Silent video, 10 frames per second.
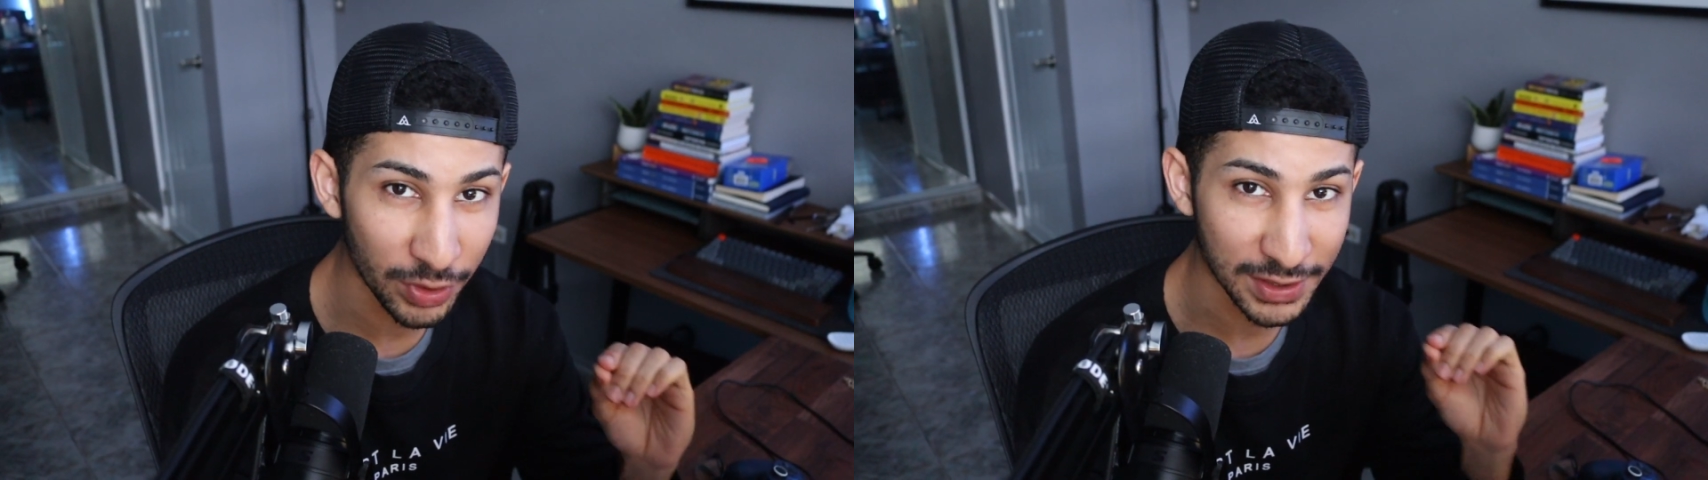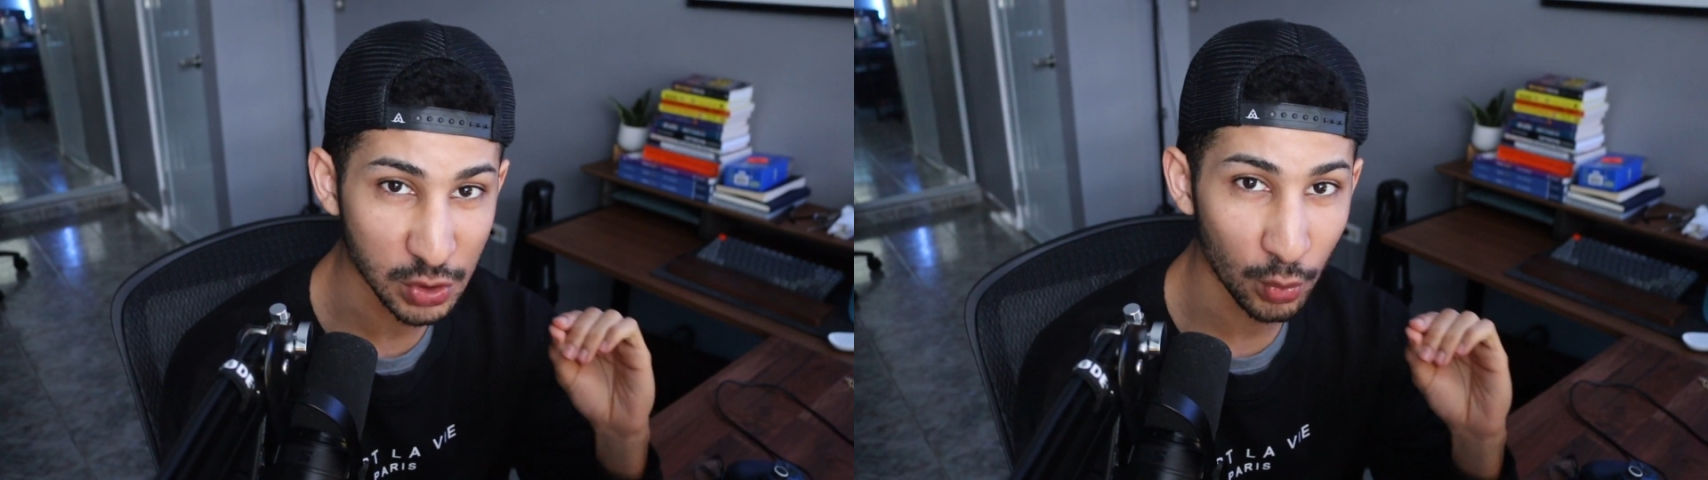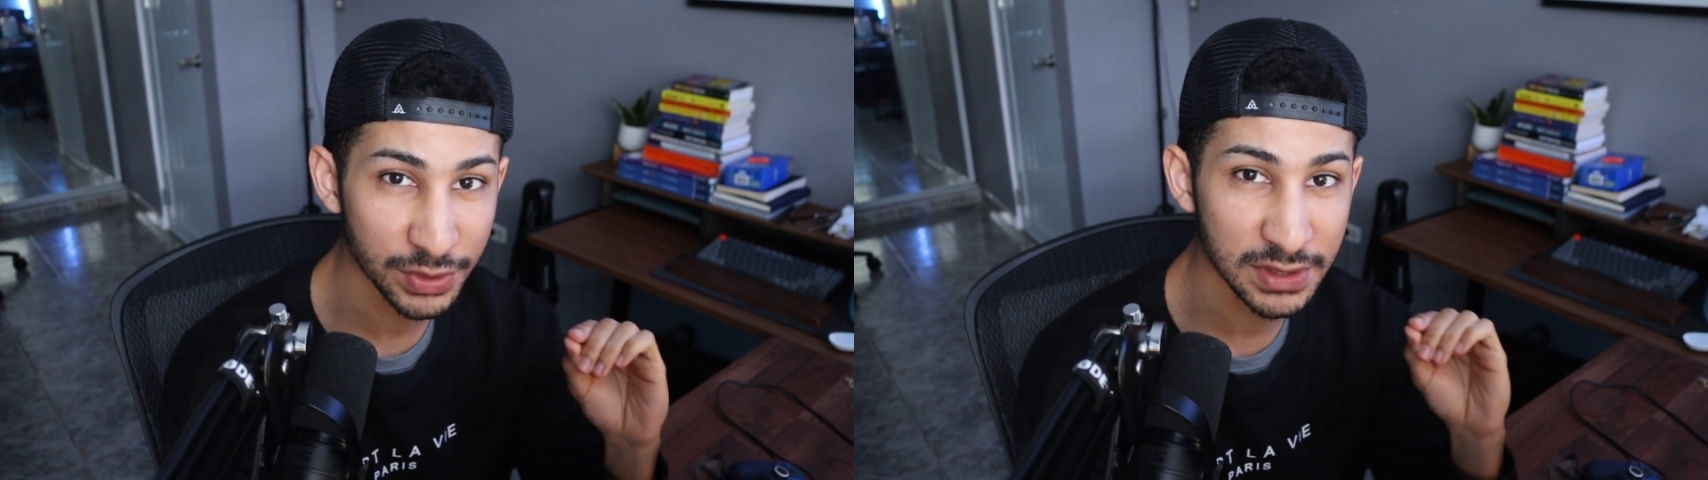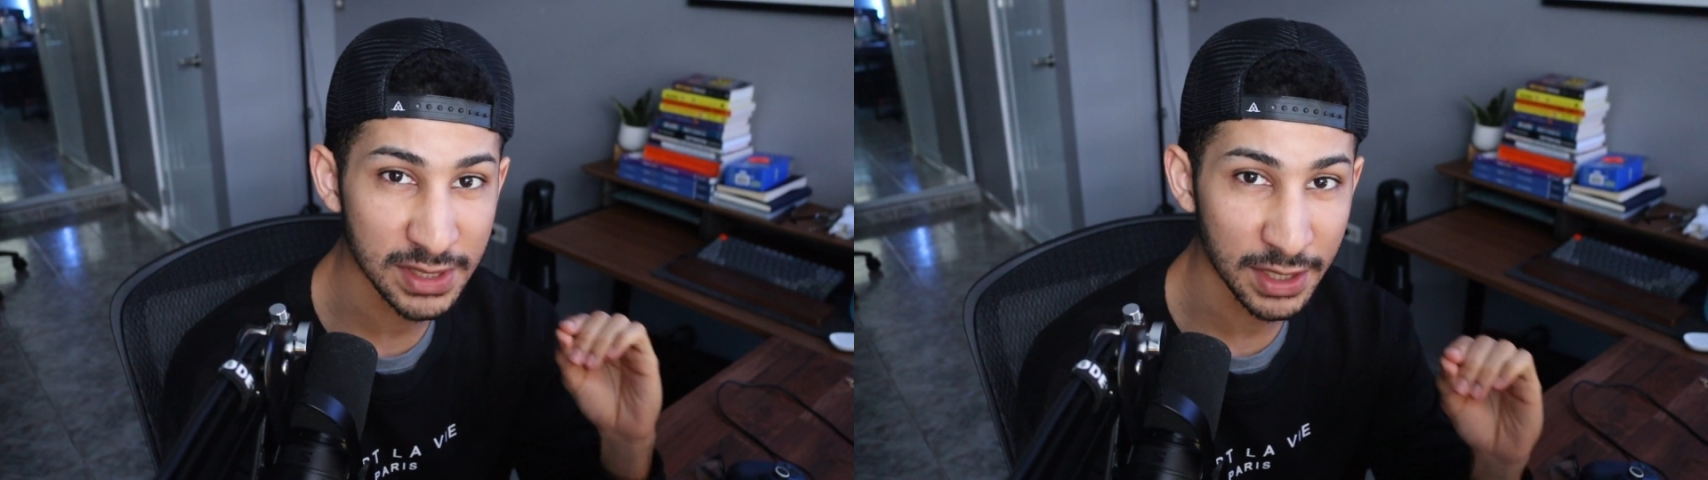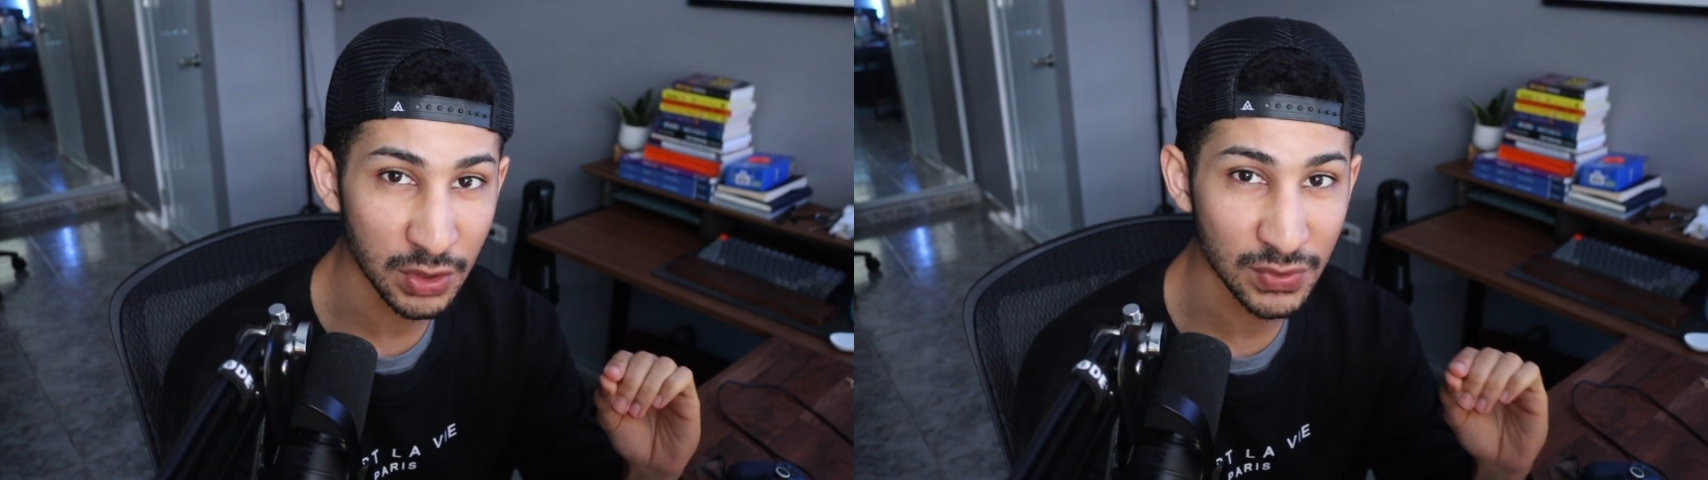that's going to
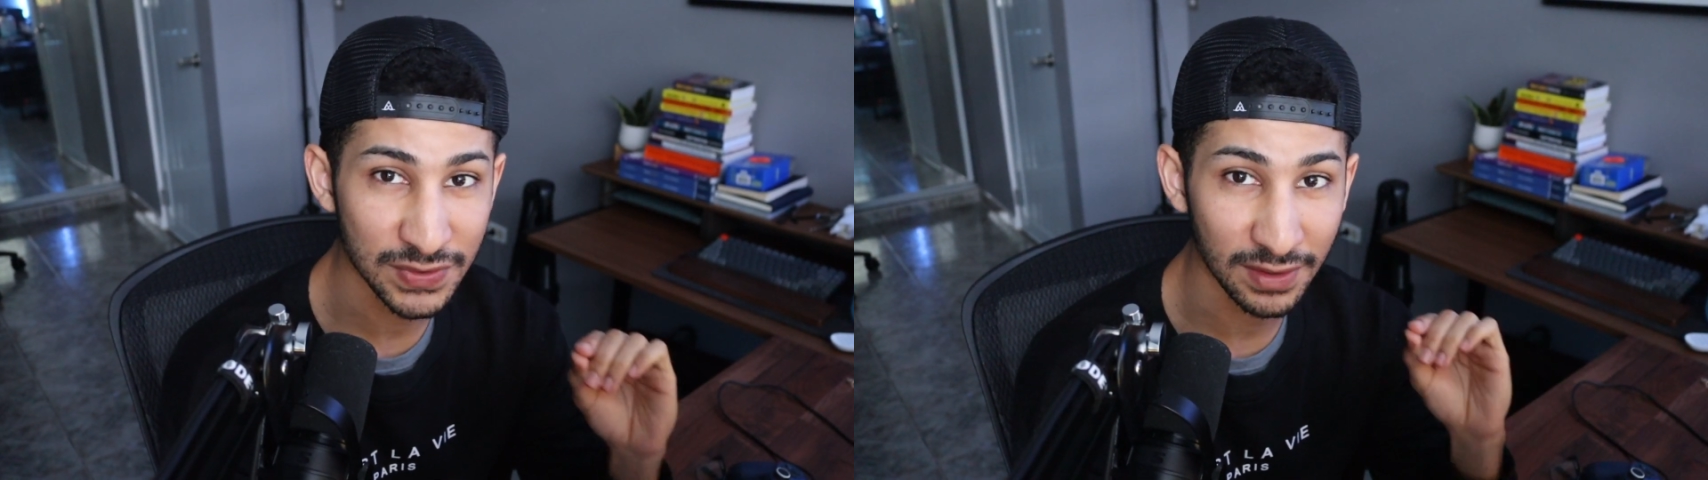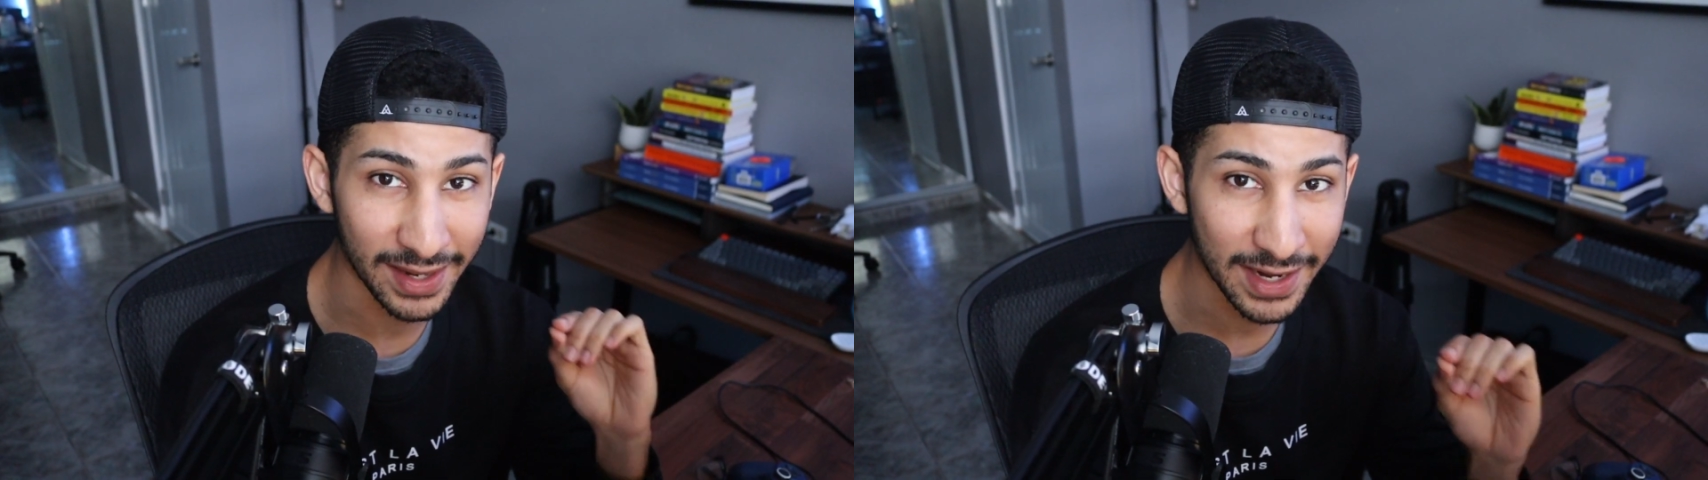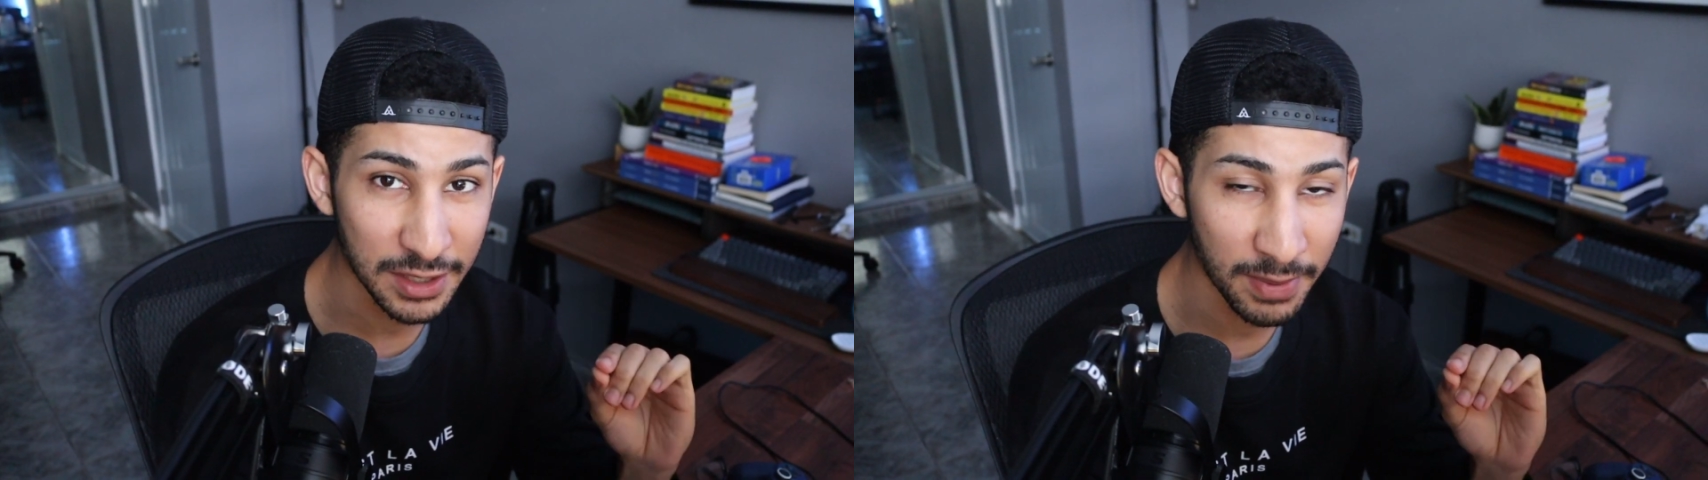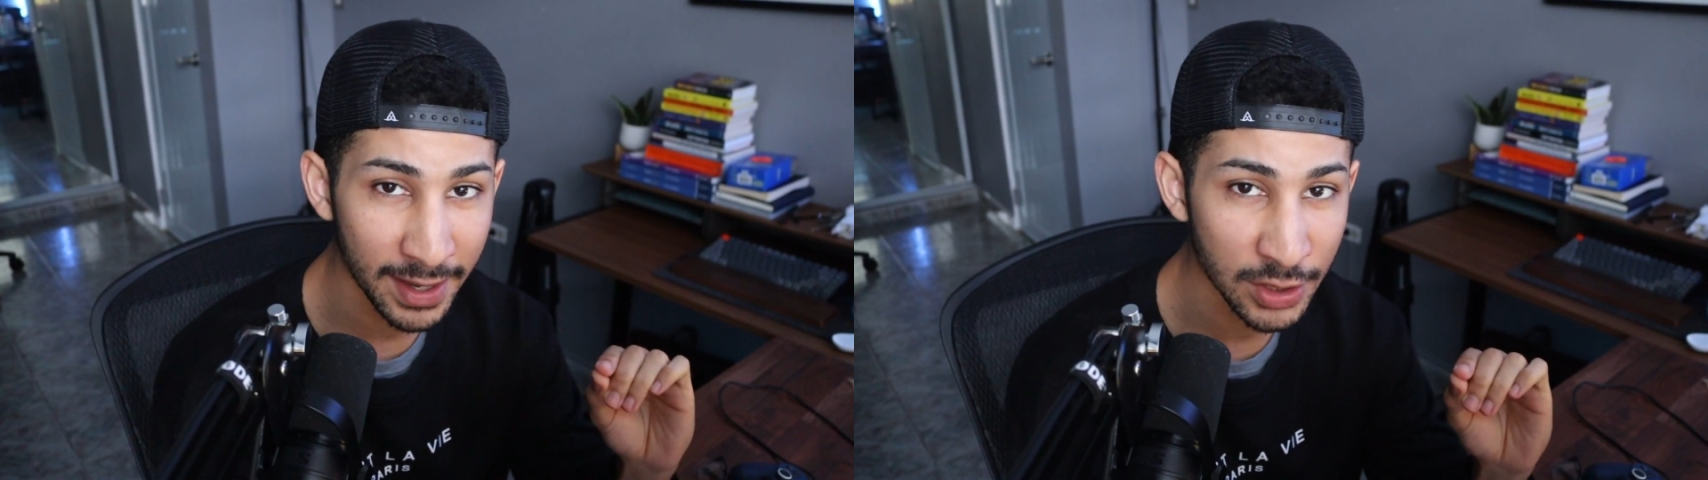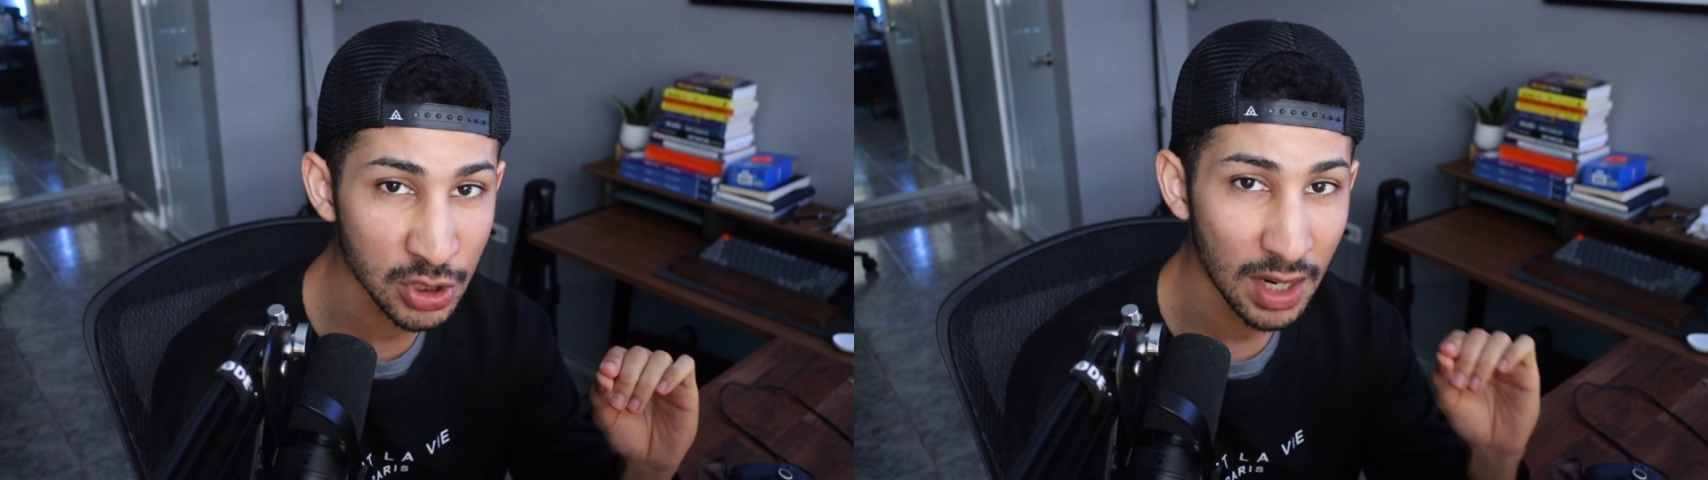take you to the landing
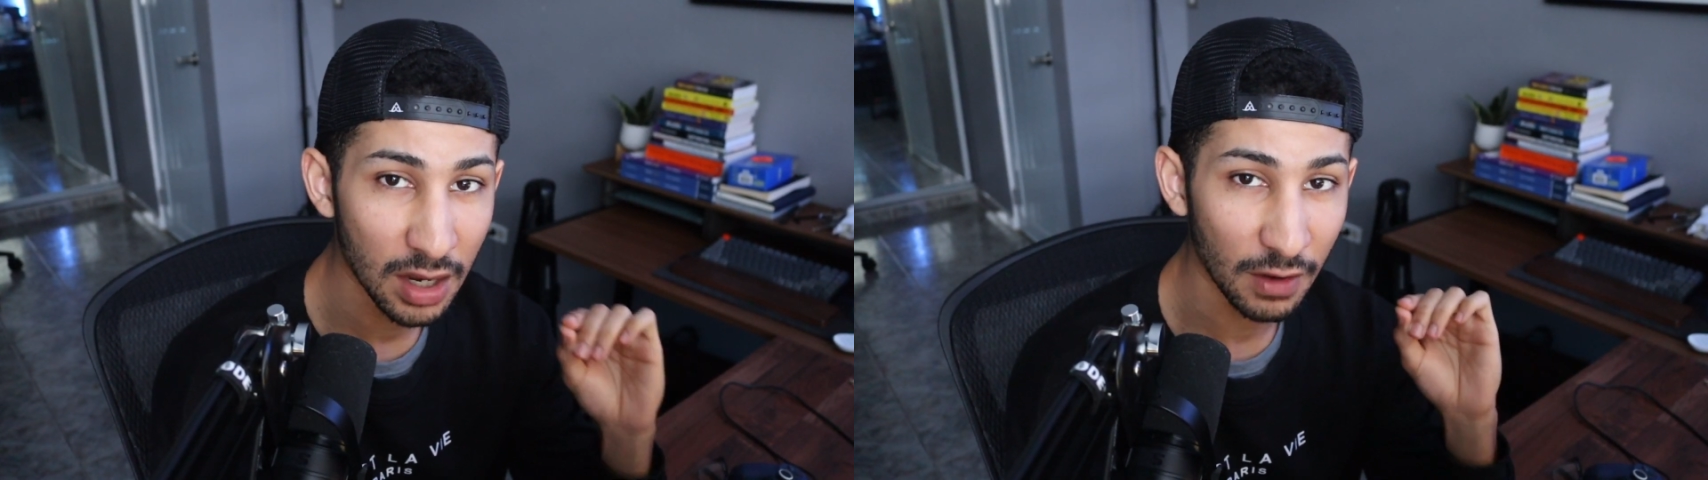page